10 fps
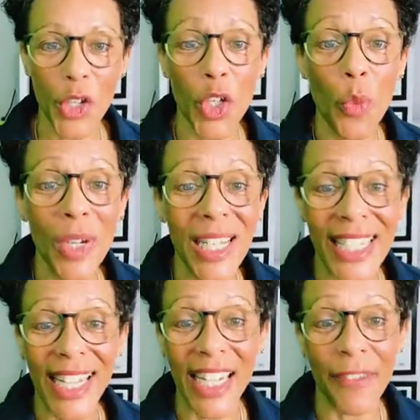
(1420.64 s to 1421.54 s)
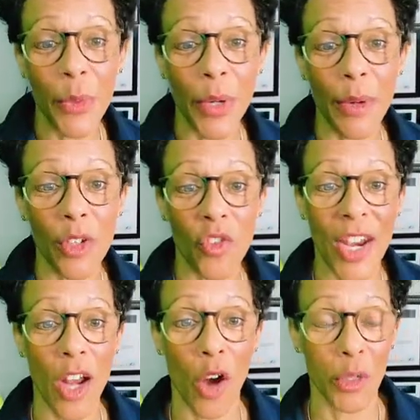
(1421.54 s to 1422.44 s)
You wouldn't signal if you were going
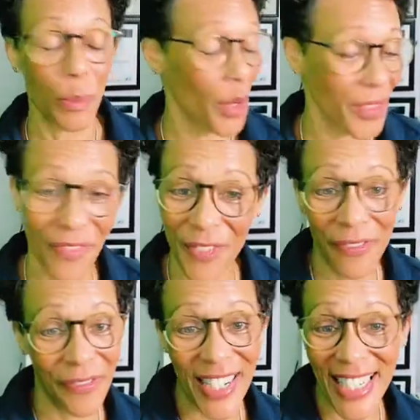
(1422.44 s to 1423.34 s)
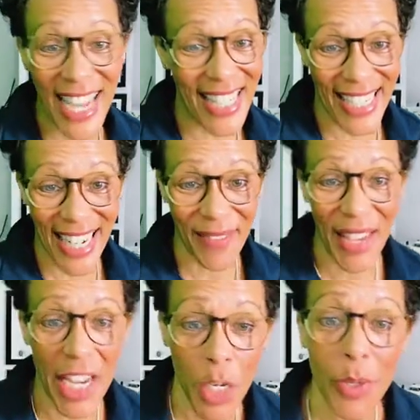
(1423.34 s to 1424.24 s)
straight odd bod. Fantastic.
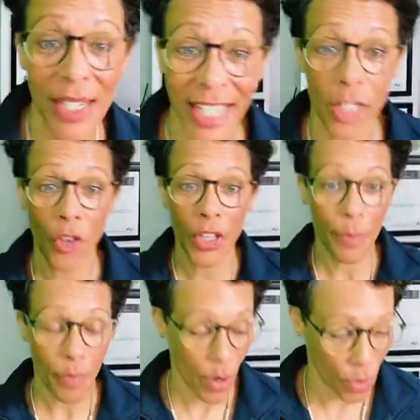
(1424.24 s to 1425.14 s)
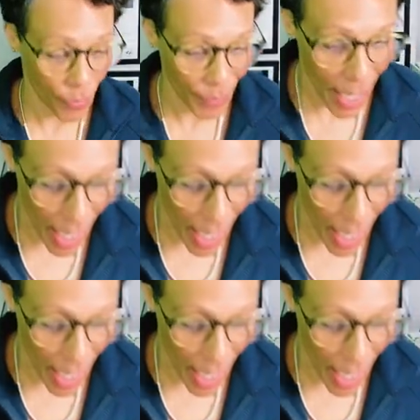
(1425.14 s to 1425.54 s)
You wouldn't signal on the approach.